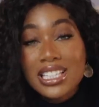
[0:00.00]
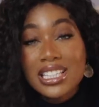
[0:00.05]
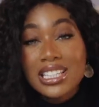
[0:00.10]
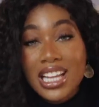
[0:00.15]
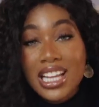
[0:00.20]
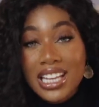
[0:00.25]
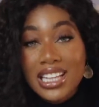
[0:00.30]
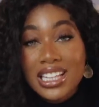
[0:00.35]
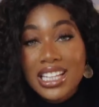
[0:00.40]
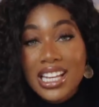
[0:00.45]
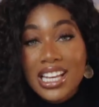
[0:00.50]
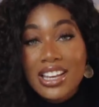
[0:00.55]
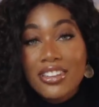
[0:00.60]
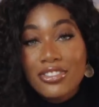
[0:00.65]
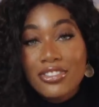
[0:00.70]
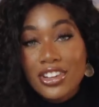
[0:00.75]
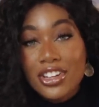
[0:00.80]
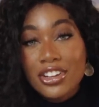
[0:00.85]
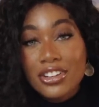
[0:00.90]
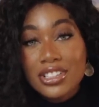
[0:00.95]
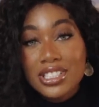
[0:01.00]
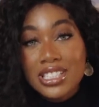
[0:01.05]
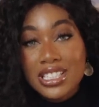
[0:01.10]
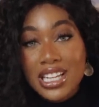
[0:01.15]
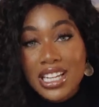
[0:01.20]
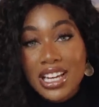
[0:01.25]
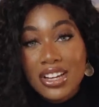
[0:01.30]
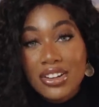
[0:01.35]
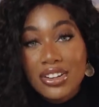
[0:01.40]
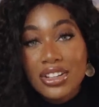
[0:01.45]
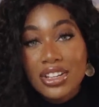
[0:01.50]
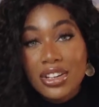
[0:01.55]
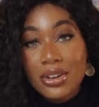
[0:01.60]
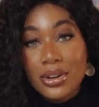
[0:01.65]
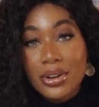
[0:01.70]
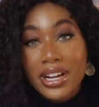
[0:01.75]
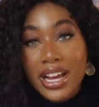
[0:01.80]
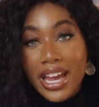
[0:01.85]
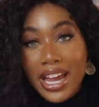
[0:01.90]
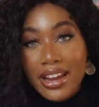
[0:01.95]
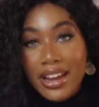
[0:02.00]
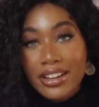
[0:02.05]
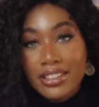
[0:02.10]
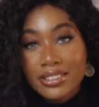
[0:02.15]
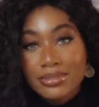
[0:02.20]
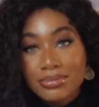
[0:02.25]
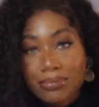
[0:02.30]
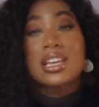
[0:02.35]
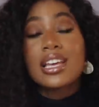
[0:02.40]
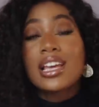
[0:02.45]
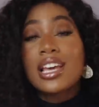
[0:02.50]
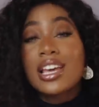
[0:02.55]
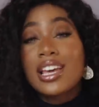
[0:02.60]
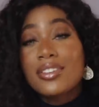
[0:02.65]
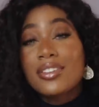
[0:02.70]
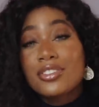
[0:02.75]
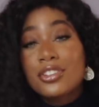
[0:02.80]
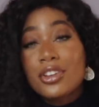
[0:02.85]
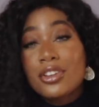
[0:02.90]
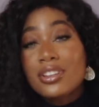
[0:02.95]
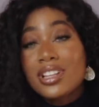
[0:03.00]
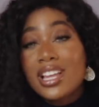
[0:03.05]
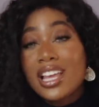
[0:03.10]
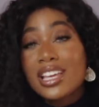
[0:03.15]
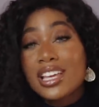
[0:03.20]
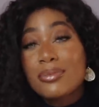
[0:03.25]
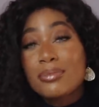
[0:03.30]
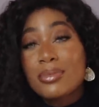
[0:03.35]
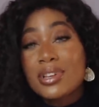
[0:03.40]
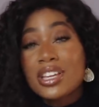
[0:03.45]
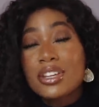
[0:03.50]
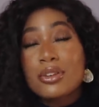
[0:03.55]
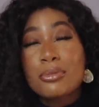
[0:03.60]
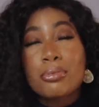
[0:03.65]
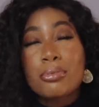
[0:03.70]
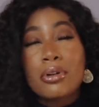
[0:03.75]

to lightly finger detangle your hair. If you're like me, you